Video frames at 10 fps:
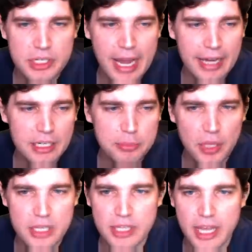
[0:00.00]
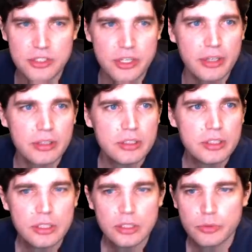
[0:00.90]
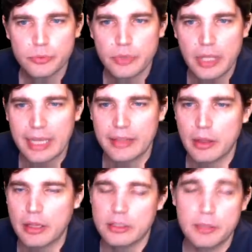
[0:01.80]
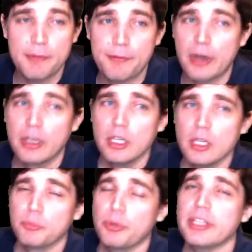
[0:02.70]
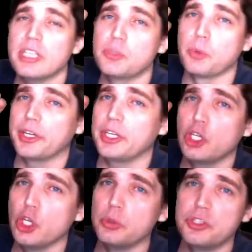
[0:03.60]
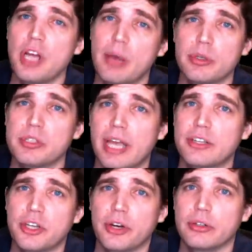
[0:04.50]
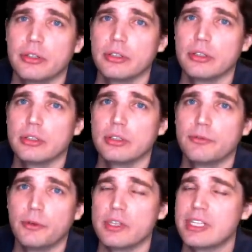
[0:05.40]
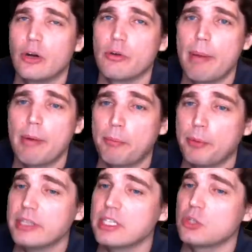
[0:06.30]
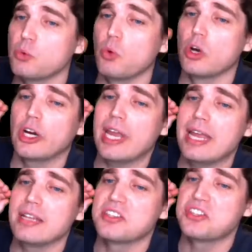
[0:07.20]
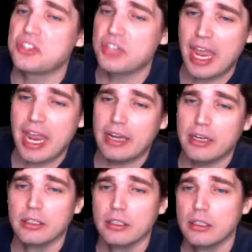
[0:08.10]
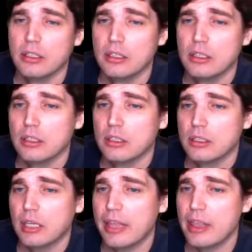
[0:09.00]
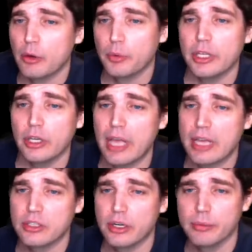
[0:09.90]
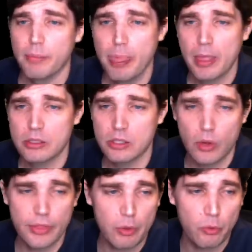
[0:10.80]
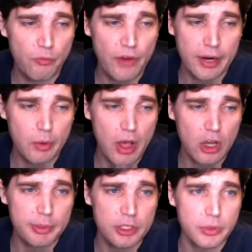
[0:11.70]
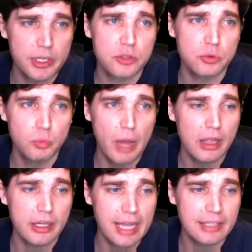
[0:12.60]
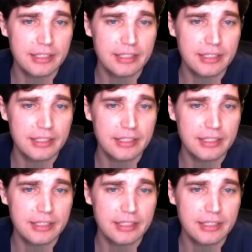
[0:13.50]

90 plus last year. Like to be fair, presents were huge W's last year. For those that don't remember, presents were insane, and they were really good last year. So they very well could be doing us well again